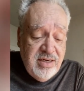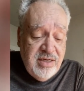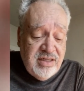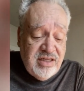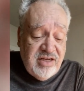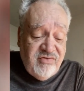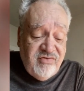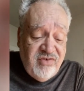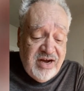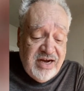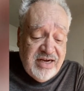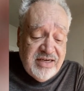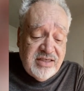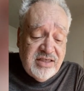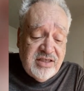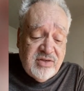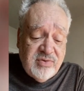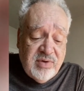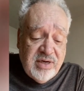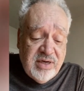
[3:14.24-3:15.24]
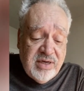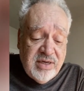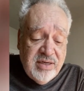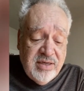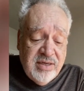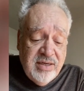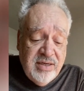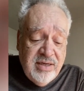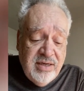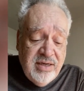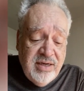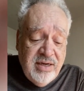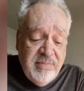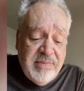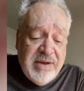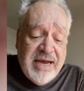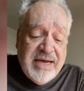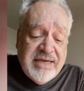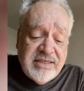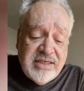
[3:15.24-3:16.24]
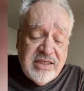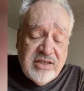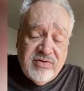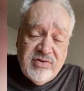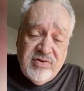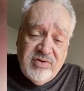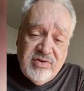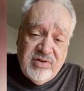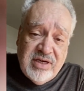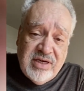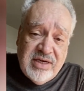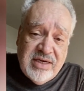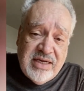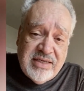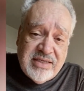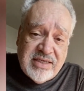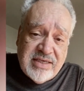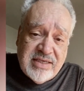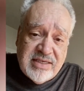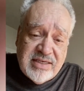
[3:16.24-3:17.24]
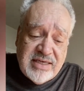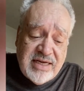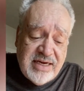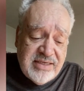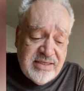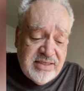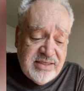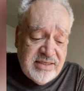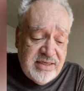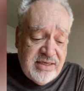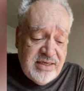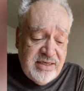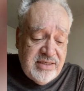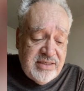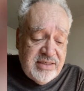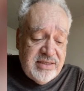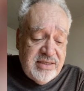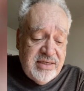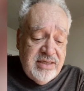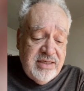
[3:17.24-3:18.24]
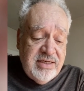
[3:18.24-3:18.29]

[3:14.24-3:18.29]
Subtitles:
that finds its way passing through the anesthetized cities,